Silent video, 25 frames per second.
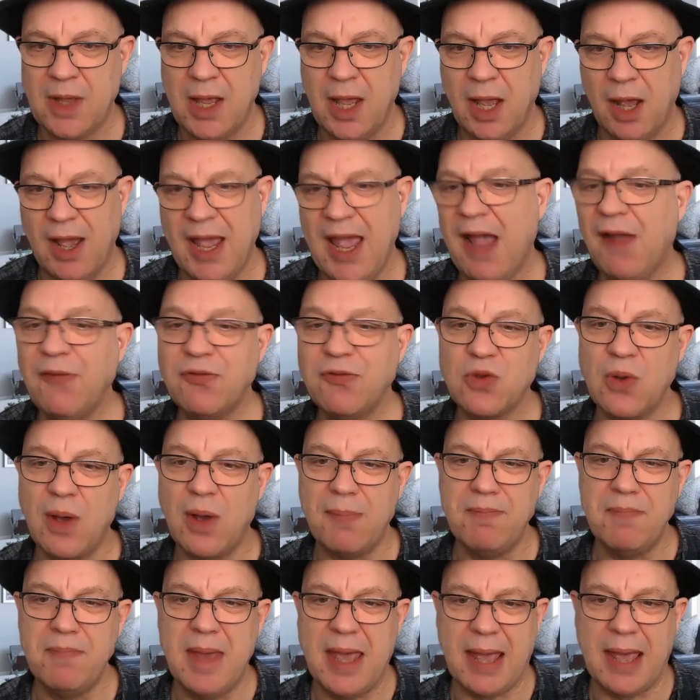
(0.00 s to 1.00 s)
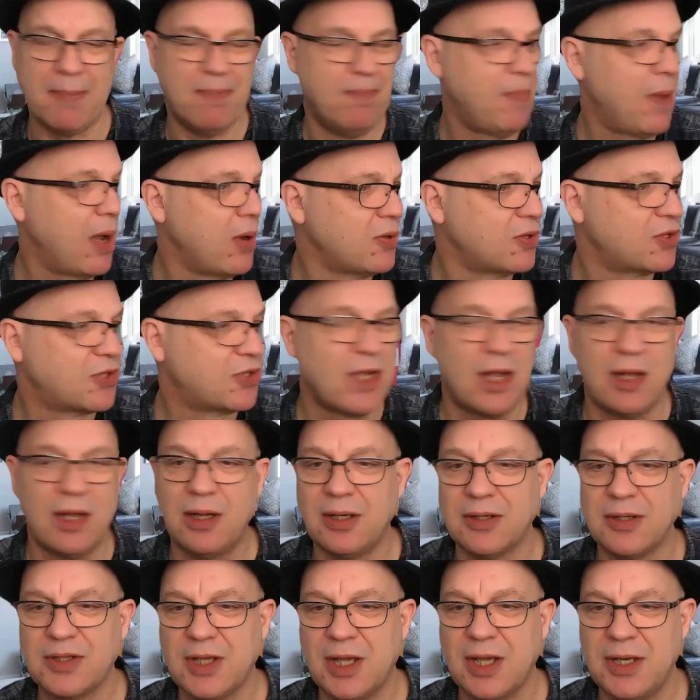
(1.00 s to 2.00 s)
I have to admit,
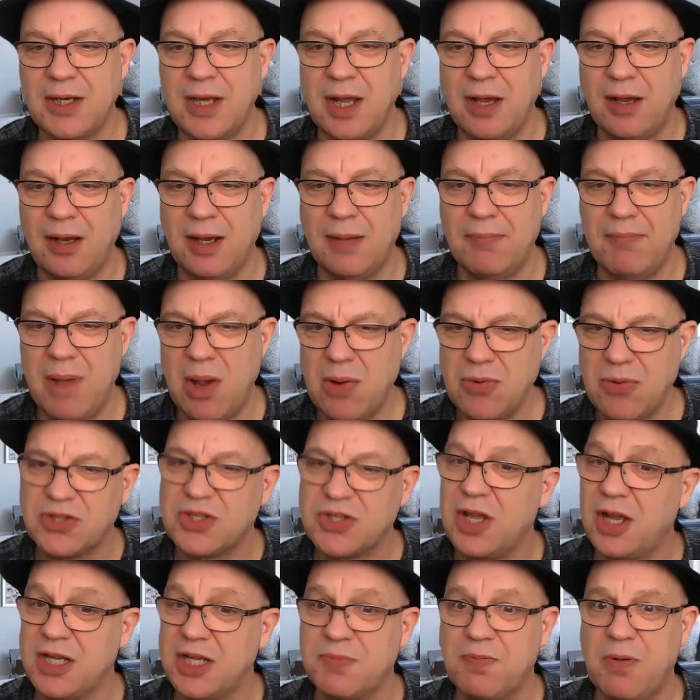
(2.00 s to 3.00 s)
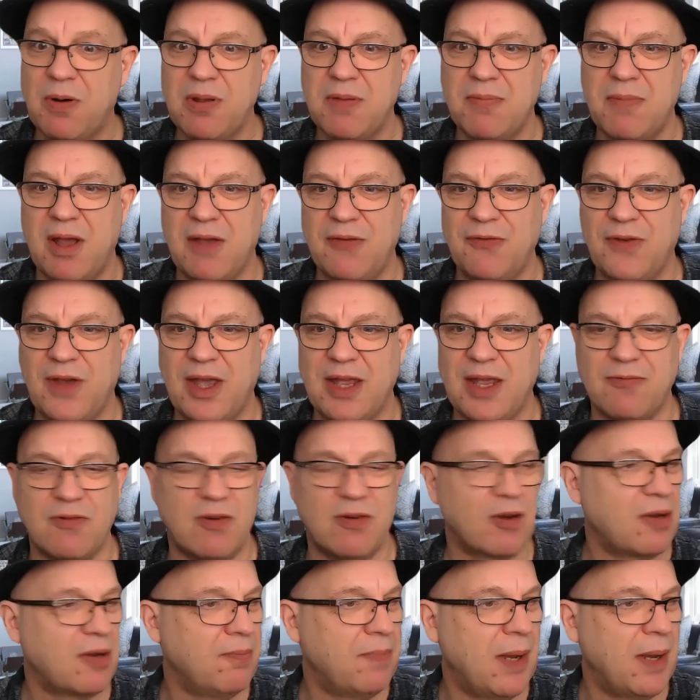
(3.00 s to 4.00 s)
Mozart is probably my
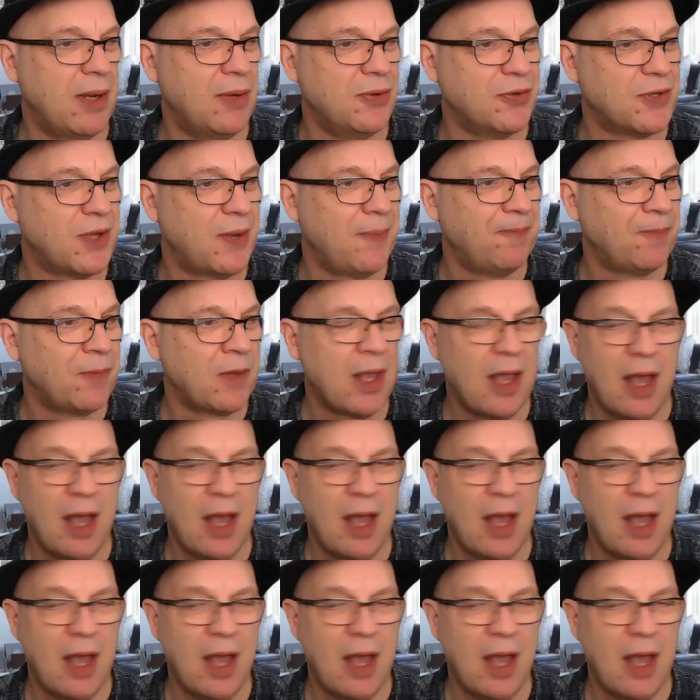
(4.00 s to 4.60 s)
favorite composer.